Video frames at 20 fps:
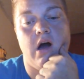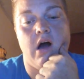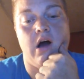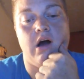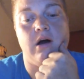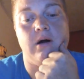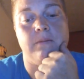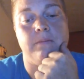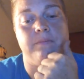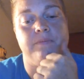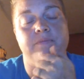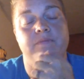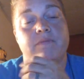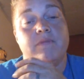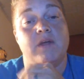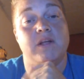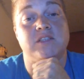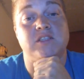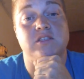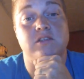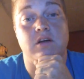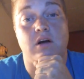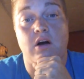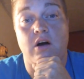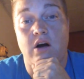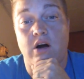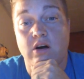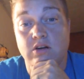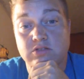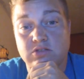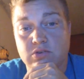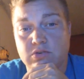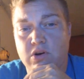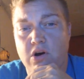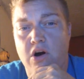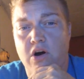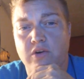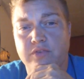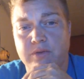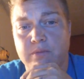It's also
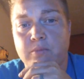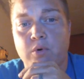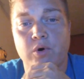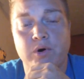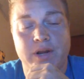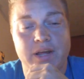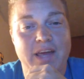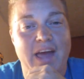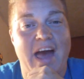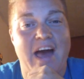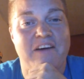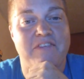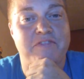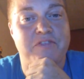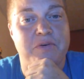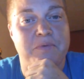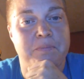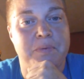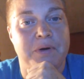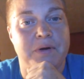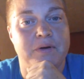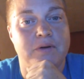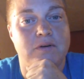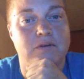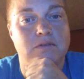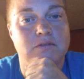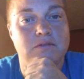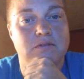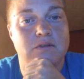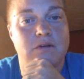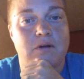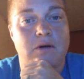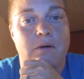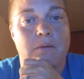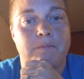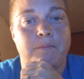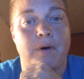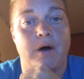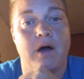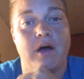called the morning after pill,
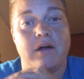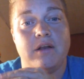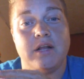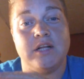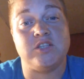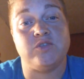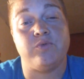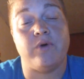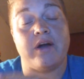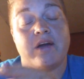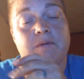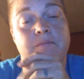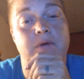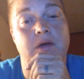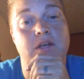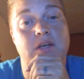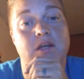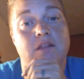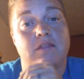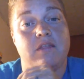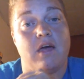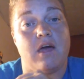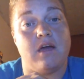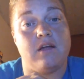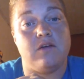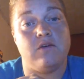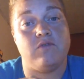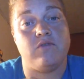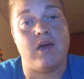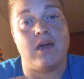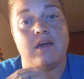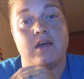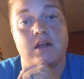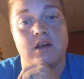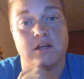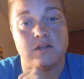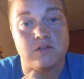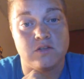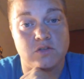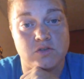but it's recommended that you take
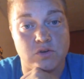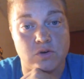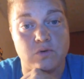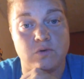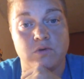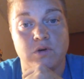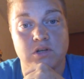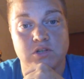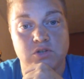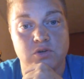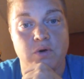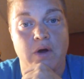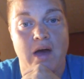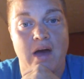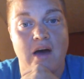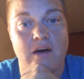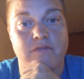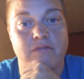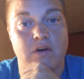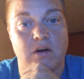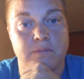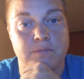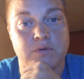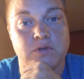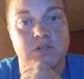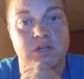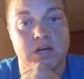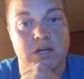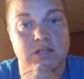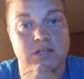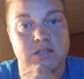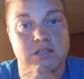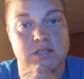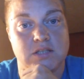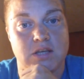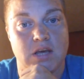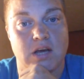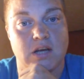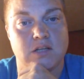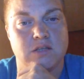it as soon as you have unprotected
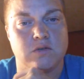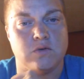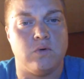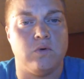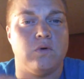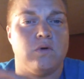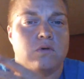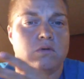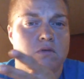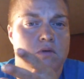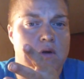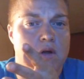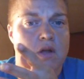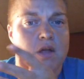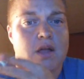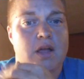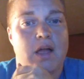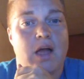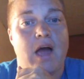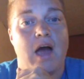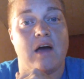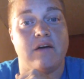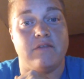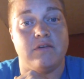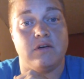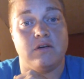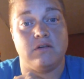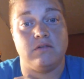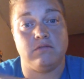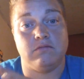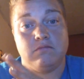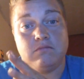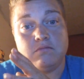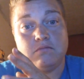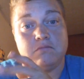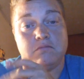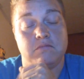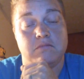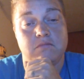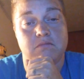sex or have a
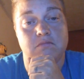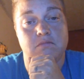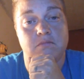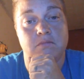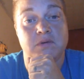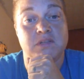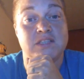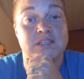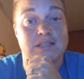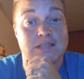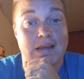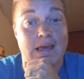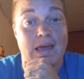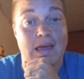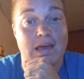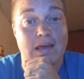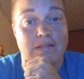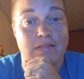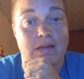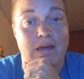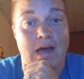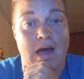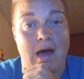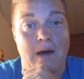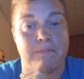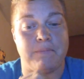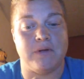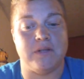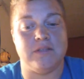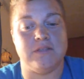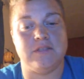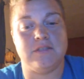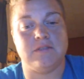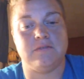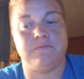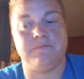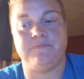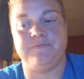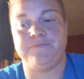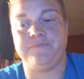mistake that happens.